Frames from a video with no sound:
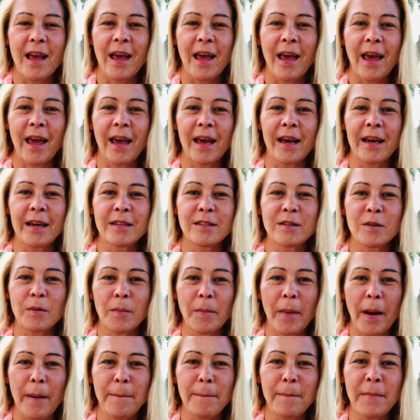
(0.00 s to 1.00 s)
And
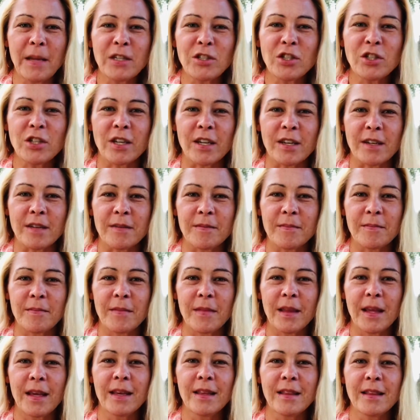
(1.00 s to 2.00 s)
my mission
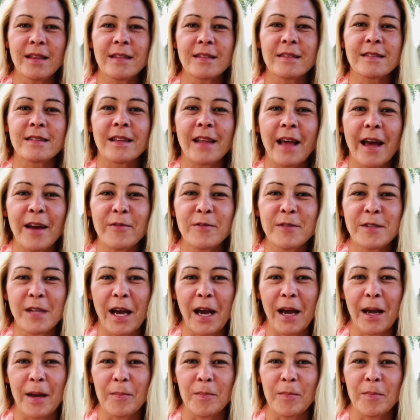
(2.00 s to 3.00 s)
in this
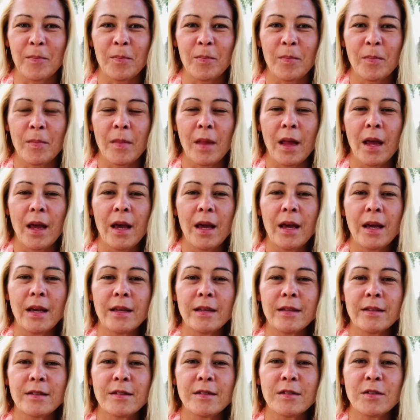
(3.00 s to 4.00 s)
lifetime
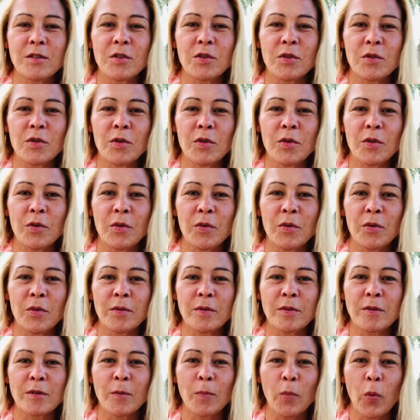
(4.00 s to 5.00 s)
is to
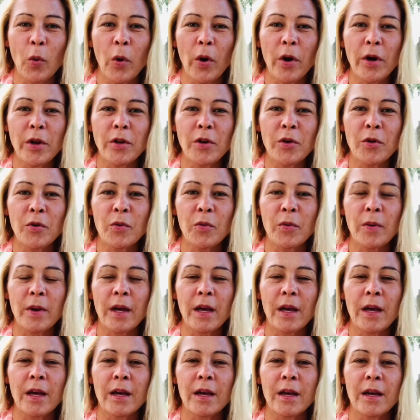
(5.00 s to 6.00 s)
support you
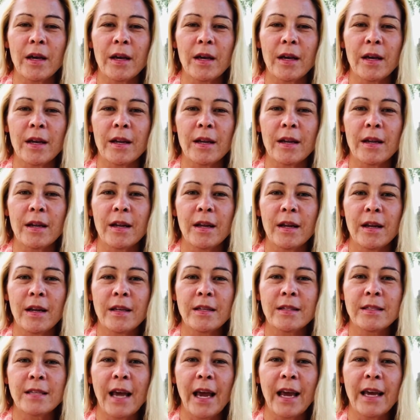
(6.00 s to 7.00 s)
in
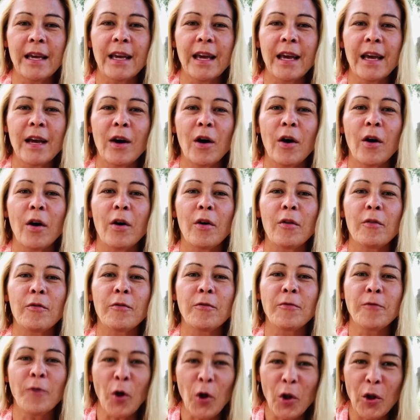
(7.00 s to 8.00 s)
taking
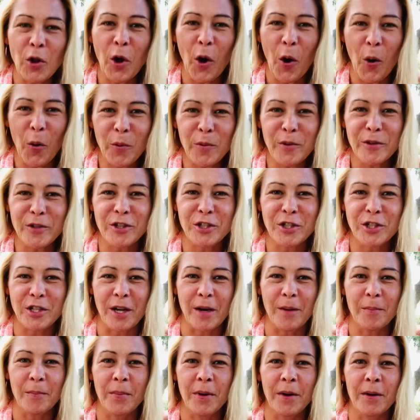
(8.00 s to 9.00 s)
full ownership